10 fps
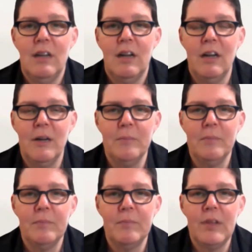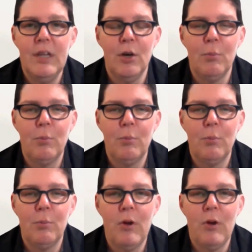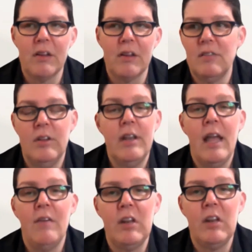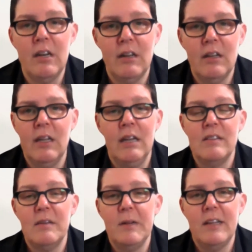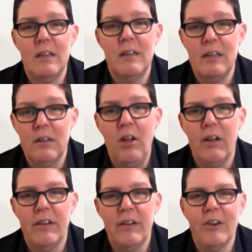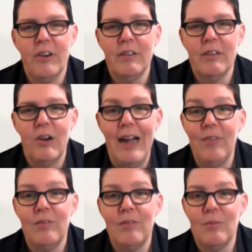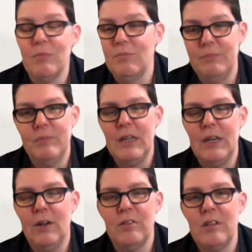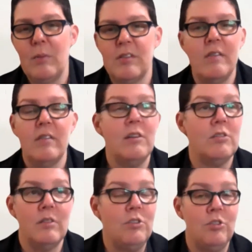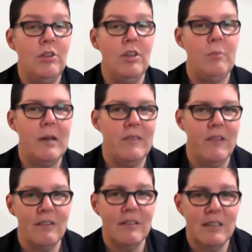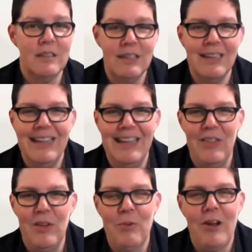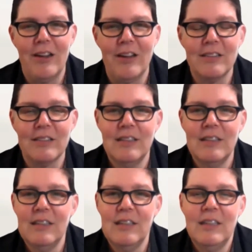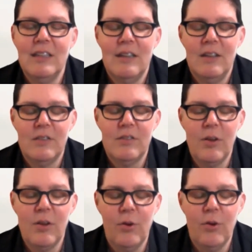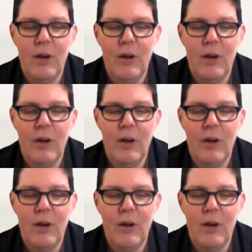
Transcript: Products that didn't have any CBD in it at all, or had substances that shouldn't have been in there in their products. So